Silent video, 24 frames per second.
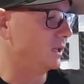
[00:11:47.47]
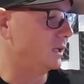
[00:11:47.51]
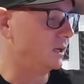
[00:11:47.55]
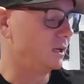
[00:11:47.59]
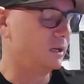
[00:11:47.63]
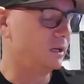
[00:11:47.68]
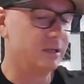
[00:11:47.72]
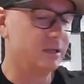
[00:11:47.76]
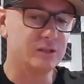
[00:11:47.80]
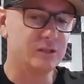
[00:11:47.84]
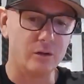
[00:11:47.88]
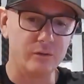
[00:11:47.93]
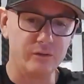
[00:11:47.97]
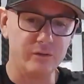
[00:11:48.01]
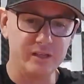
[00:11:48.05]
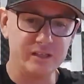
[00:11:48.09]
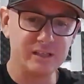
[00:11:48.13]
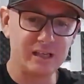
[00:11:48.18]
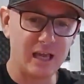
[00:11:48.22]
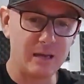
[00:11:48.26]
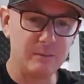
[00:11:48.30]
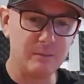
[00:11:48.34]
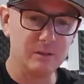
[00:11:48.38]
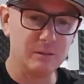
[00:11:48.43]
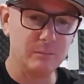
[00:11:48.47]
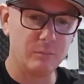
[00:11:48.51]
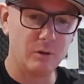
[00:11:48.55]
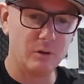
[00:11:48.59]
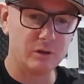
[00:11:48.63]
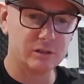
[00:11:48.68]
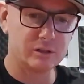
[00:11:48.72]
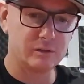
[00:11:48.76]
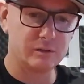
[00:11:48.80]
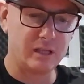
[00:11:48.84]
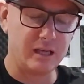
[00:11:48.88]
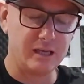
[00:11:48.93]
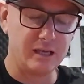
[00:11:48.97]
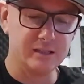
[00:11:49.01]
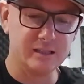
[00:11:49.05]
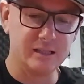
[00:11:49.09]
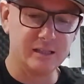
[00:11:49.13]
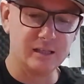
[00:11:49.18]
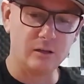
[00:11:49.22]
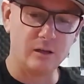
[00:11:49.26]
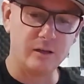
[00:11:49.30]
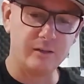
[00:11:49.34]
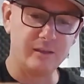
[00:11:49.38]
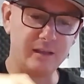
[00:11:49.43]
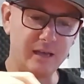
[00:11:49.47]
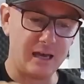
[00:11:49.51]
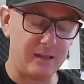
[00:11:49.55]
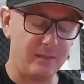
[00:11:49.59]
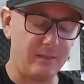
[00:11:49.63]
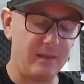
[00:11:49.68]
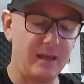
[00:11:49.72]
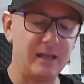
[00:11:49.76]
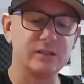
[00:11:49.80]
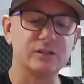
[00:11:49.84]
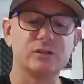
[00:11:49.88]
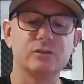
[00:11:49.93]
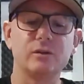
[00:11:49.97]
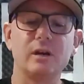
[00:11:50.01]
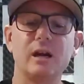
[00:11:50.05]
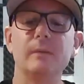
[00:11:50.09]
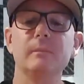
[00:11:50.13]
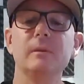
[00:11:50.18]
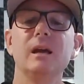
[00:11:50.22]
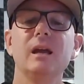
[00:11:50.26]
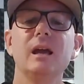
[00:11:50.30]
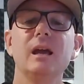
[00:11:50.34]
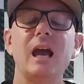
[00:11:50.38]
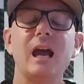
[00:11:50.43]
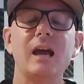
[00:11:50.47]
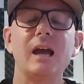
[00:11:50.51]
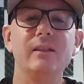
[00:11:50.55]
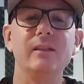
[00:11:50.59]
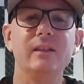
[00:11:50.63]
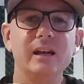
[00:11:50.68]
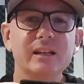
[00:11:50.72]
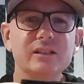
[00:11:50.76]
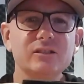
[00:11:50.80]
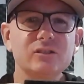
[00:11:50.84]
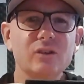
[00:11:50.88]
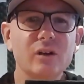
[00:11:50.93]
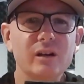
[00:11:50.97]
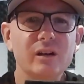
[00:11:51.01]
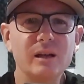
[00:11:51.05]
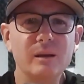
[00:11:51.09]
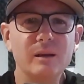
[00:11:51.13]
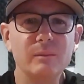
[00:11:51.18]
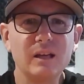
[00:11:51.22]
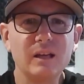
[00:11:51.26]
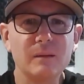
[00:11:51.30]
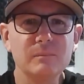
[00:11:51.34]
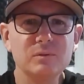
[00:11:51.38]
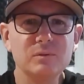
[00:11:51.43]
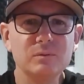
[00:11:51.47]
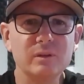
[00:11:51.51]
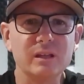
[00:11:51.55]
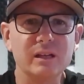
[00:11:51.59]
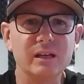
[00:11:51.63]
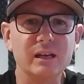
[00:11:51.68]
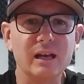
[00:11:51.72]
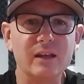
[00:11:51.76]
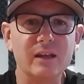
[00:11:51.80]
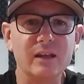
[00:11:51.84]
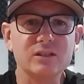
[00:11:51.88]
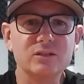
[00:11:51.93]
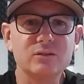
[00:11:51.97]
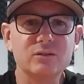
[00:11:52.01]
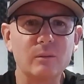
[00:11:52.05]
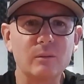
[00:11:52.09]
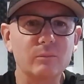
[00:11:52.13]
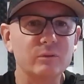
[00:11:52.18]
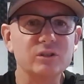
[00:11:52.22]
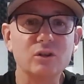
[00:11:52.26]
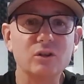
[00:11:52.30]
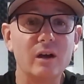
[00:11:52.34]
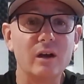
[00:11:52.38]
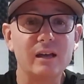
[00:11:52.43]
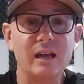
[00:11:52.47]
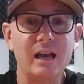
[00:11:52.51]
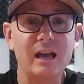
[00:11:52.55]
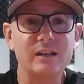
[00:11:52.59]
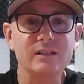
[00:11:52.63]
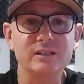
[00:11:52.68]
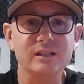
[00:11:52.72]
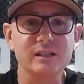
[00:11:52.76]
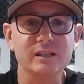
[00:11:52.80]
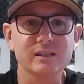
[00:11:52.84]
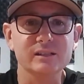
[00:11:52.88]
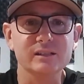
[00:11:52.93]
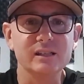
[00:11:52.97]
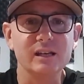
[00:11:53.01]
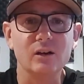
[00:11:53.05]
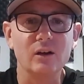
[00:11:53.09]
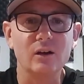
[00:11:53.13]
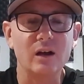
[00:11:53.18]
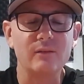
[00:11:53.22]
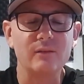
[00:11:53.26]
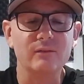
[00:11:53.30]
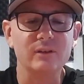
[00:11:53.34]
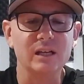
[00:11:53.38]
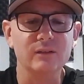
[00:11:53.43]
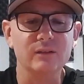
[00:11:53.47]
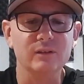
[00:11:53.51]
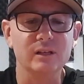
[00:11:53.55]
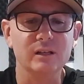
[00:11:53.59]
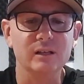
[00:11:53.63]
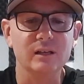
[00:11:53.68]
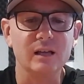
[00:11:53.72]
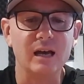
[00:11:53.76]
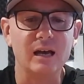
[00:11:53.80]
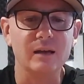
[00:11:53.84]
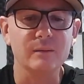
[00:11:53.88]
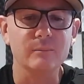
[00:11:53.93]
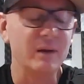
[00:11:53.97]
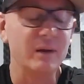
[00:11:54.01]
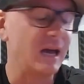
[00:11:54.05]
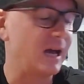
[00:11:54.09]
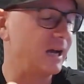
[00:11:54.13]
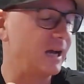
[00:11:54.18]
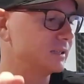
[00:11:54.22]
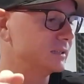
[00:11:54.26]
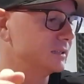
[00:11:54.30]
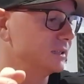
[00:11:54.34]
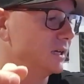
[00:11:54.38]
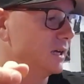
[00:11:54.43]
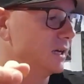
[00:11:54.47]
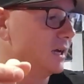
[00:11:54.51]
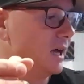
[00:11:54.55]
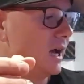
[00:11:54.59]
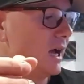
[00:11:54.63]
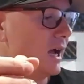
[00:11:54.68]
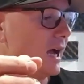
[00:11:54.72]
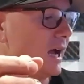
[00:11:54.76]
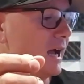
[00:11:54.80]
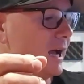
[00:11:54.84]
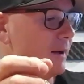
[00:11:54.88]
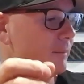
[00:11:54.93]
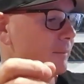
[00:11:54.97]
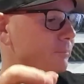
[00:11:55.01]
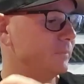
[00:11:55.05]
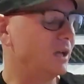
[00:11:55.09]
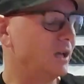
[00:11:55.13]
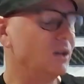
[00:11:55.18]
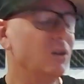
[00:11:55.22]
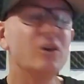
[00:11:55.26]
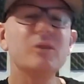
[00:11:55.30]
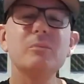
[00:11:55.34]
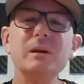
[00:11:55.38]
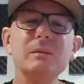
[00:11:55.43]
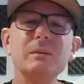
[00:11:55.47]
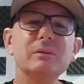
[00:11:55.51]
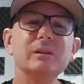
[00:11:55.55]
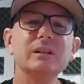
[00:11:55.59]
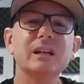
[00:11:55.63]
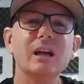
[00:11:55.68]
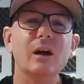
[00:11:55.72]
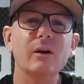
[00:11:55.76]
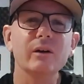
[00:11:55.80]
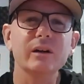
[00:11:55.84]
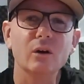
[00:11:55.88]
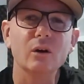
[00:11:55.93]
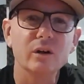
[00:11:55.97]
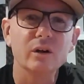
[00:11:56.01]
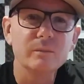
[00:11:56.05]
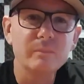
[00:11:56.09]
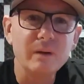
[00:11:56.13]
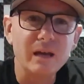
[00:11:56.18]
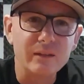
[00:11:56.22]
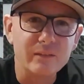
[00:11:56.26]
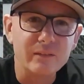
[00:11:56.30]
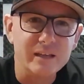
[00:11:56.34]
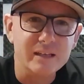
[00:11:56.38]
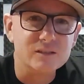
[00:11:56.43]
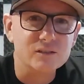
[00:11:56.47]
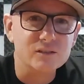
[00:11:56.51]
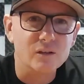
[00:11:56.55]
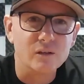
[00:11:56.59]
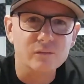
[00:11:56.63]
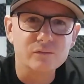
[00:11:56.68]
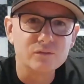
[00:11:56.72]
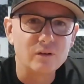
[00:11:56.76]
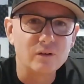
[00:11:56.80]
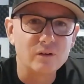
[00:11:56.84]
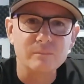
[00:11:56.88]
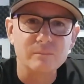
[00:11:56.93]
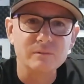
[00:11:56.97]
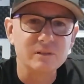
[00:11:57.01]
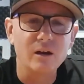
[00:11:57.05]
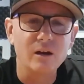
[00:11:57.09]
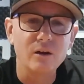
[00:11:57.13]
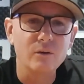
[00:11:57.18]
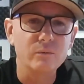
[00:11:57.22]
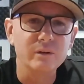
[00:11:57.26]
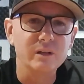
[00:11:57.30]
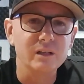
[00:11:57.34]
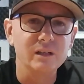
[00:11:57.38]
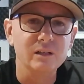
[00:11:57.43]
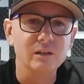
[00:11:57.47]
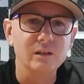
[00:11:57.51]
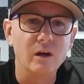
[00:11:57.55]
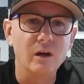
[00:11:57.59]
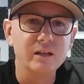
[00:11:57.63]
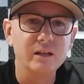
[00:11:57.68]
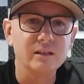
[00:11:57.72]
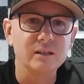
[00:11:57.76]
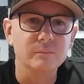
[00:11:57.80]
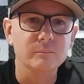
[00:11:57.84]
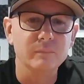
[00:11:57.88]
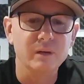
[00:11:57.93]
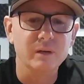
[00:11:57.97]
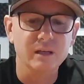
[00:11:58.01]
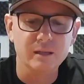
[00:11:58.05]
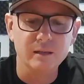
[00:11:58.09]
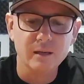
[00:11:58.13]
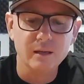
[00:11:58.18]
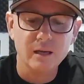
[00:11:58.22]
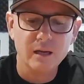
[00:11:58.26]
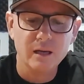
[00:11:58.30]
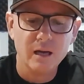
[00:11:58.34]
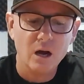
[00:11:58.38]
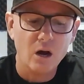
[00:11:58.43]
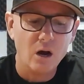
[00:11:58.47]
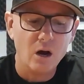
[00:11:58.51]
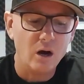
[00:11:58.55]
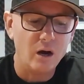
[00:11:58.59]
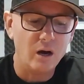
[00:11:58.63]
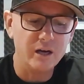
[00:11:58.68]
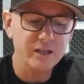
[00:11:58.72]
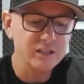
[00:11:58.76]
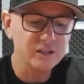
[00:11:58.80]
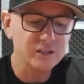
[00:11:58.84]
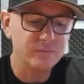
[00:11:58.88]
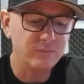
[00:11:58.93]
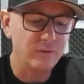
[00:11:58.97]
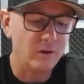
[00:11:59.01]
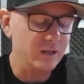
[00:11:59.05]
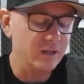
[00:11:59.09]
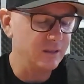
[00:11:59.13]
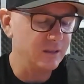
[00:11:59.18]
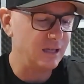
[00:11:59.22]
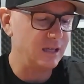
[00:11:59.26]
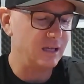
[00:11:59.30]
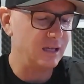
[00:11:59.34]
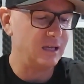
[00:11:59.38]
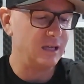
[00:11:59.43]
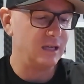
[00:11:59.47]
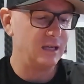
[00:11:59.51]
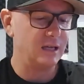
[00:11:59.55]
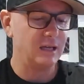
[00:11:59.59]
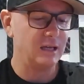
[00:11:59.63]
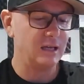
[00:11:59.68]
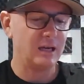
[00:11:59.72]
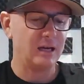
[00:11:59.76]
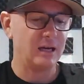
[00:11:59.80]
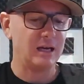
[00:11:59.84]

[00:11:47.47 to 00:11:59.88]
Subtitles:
So this came in the box, the headset like that strap, and then it comes with another strap which as you can see, I haven't even unpacked. A lot of people are going on about these soft straps. They don't really like them, but I just find they're